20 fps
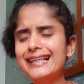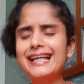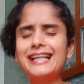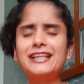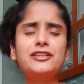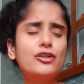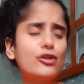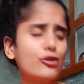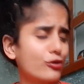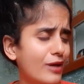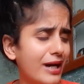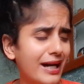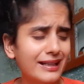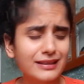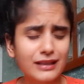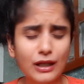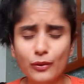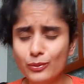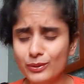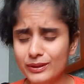and cry
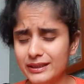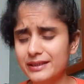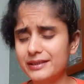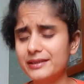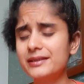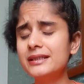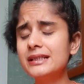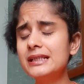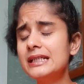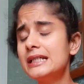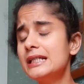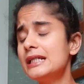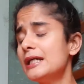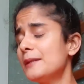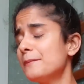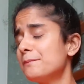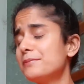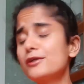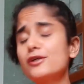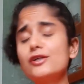loudly
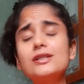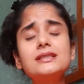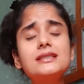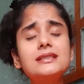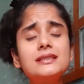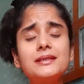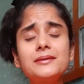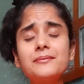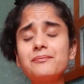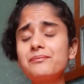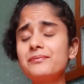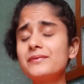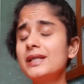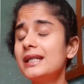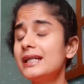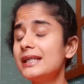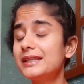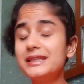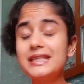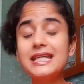because
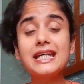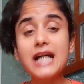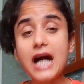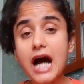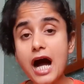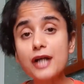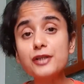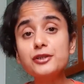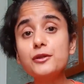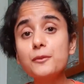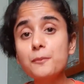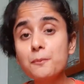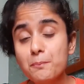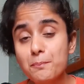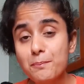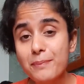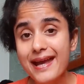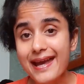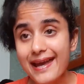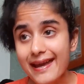they can't
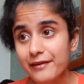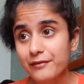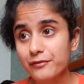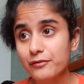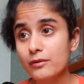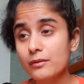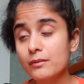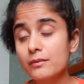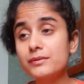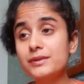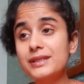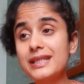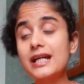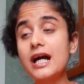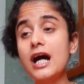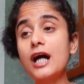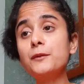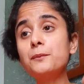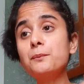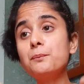bear
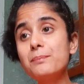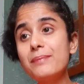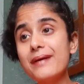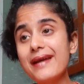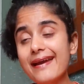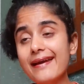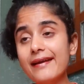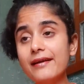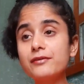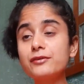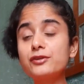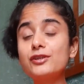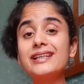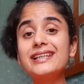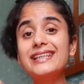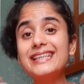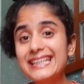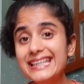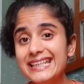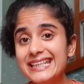the
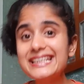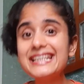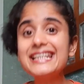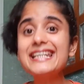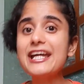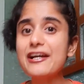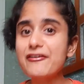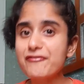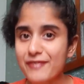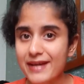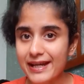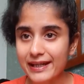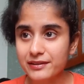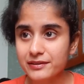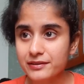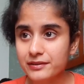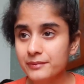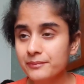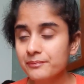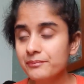heaty
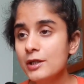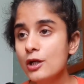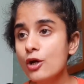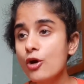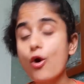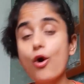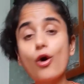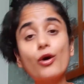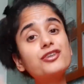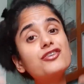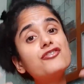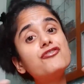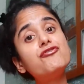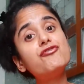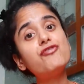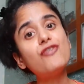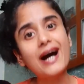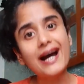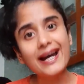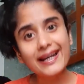effect or the
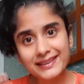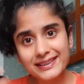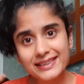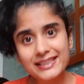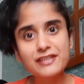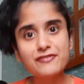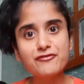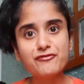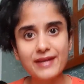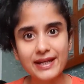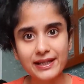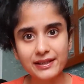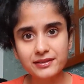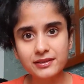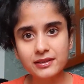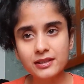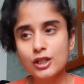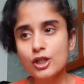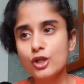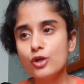fiery effect
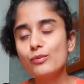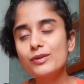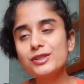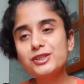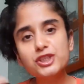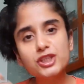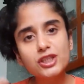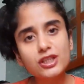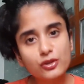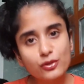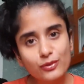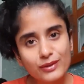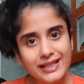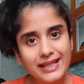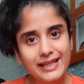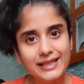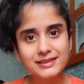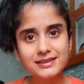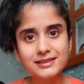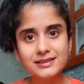which
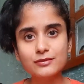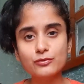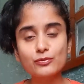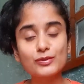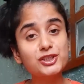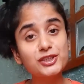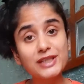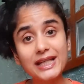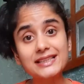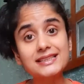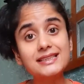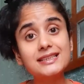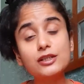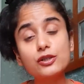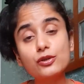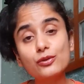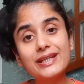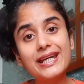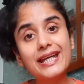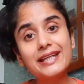gets
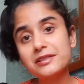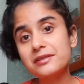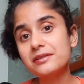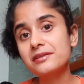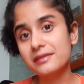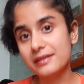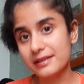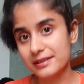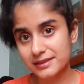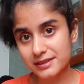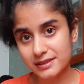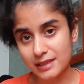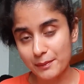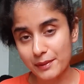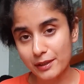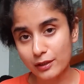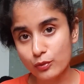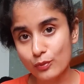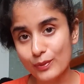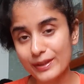created in their
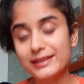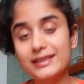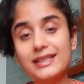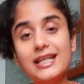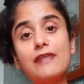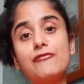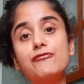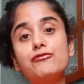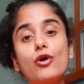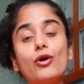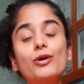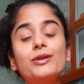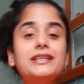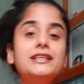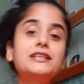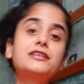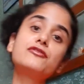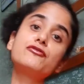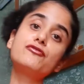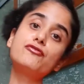stomach when they have not
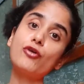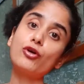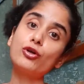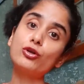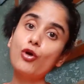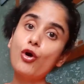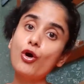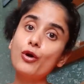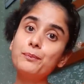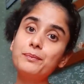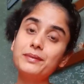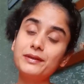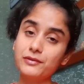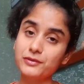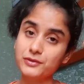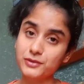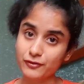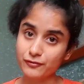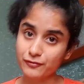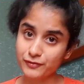eaten for long
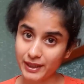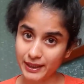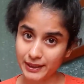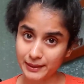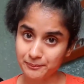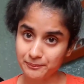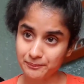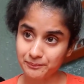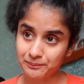periods of time.